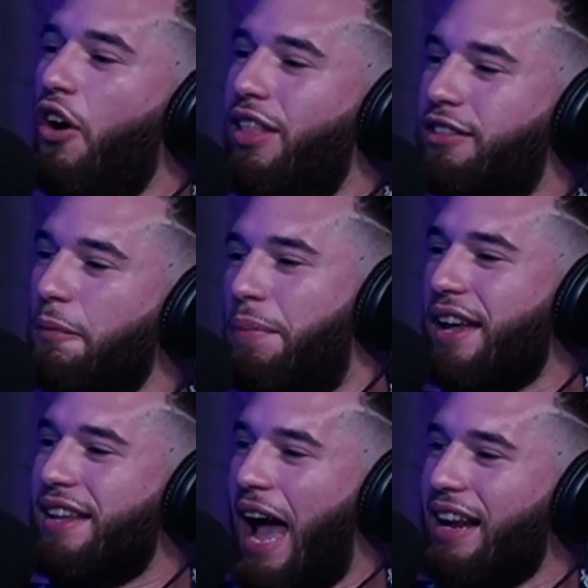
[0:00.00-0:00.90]
oh, that's a
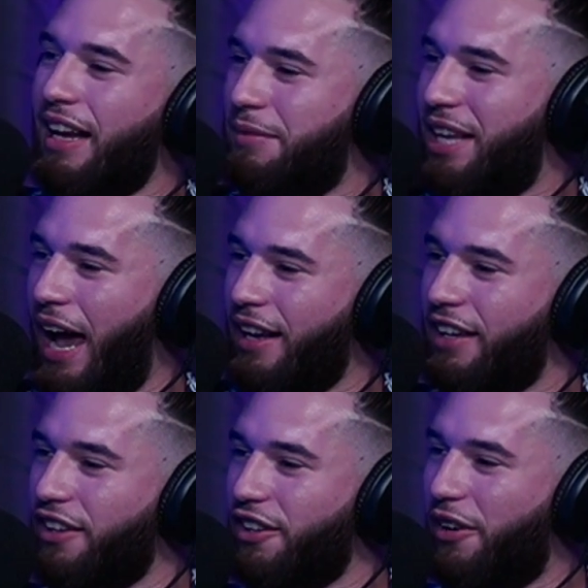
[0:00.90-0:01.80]
big guy named
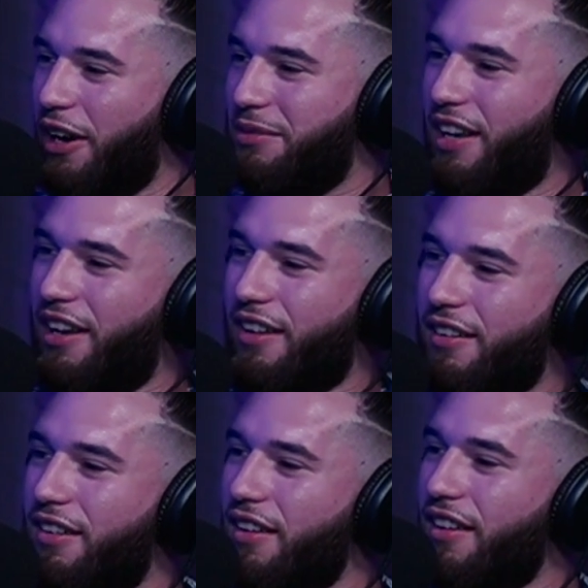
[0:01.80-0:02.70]
Tiny. You know what I'm saying?